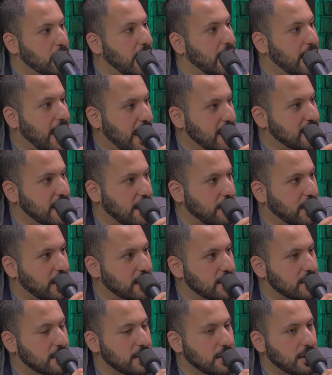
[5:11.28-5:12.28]
And has
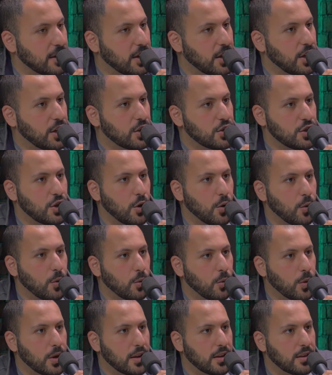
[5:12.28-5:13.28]
evidence. So
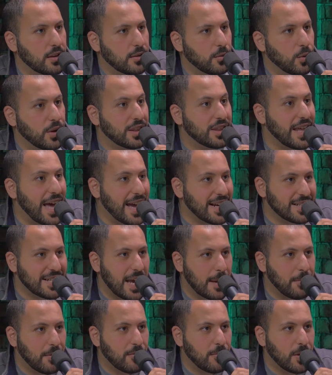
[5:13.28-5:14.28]
with that
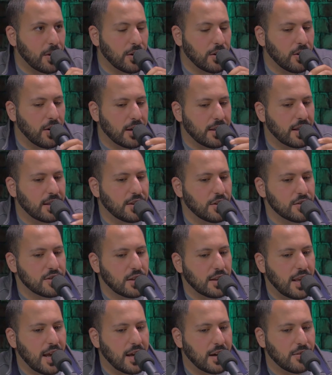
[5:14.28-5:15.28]
type of miracle, I think there's
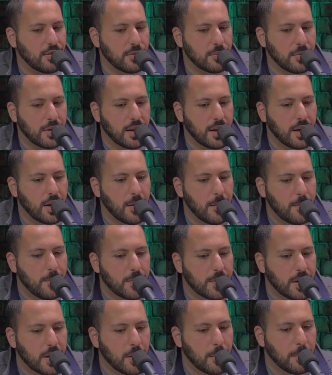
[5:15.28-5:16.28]
a lot of them.
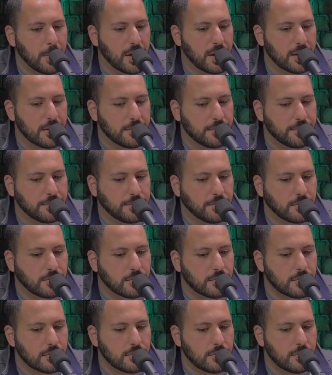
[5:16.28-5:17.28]
But
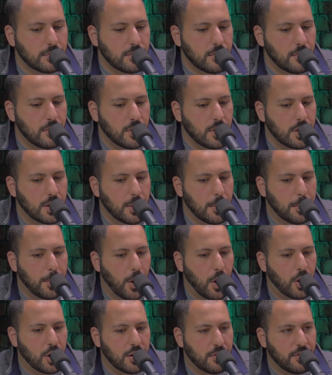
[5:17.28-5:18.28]

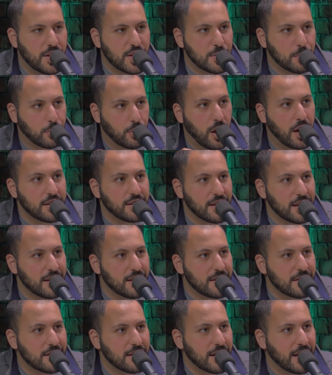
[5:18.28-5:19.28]
part of this
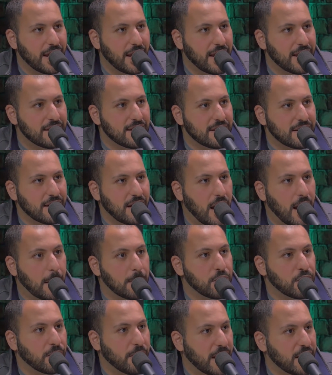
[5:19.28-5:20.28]
process is
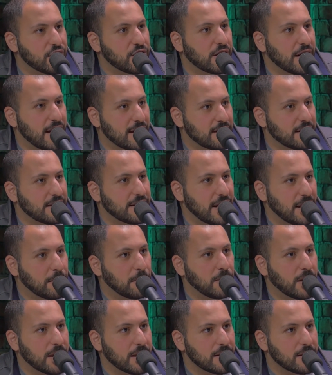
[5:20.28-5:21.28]
observation has to take
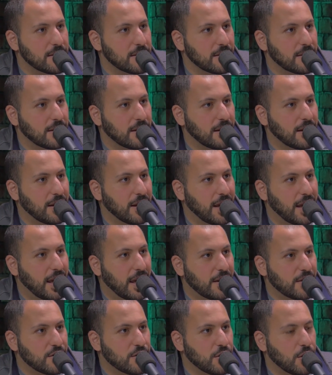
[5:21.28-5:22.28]
place.
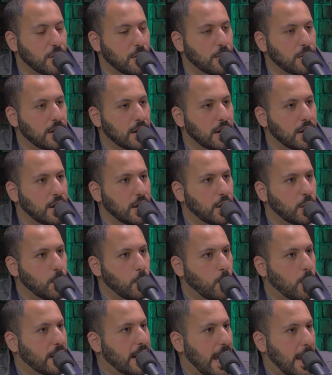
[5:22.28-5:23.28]
And so
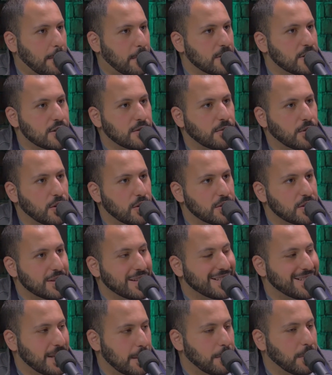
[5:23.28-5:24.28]
what happens
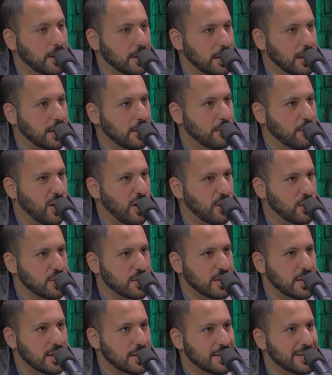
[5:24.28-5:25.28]
first typically
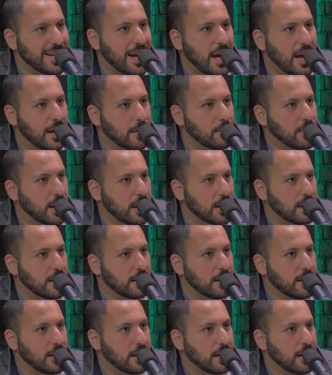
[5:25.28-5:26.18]
follows this timeline.